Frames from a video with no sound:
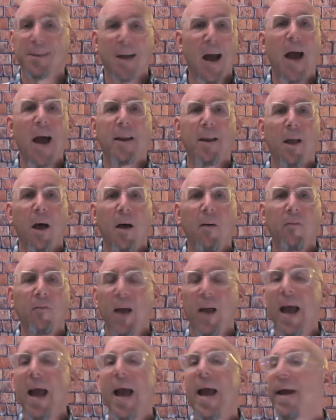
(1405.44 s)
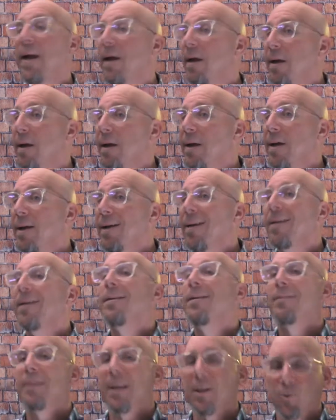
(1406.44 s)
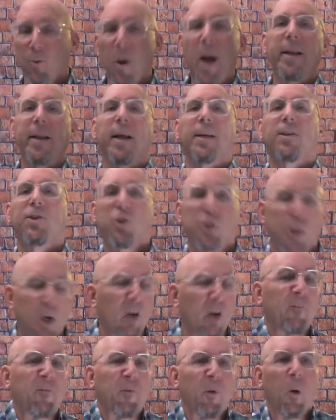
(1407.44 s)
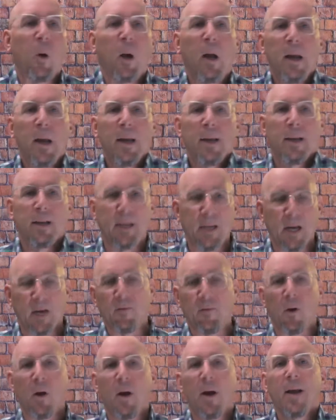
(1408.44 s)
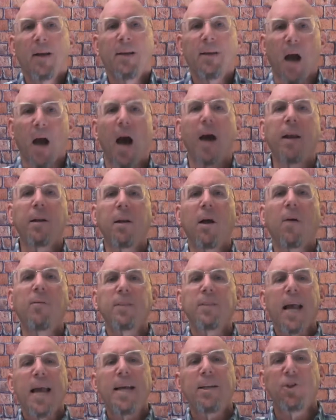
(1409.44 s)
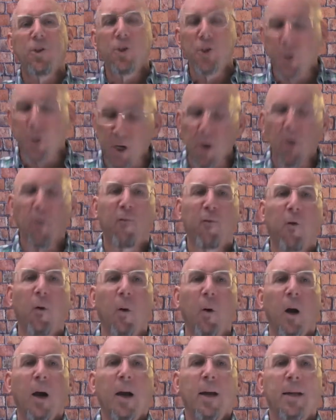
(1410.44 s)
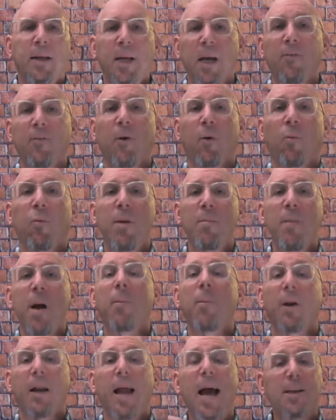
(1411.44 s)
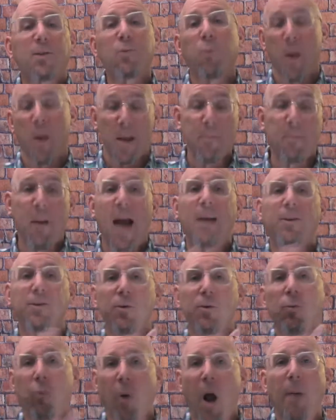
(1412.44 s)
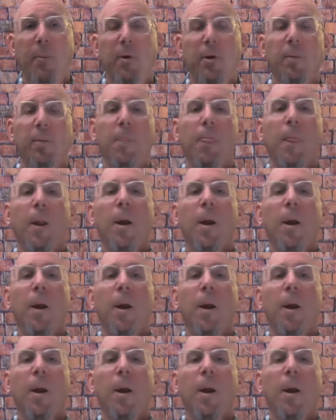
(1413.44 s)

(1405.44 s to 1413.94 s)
God love? That's right, a cheerful giver. God loves a cheerful giver. Remember, last week, Pastor Robert,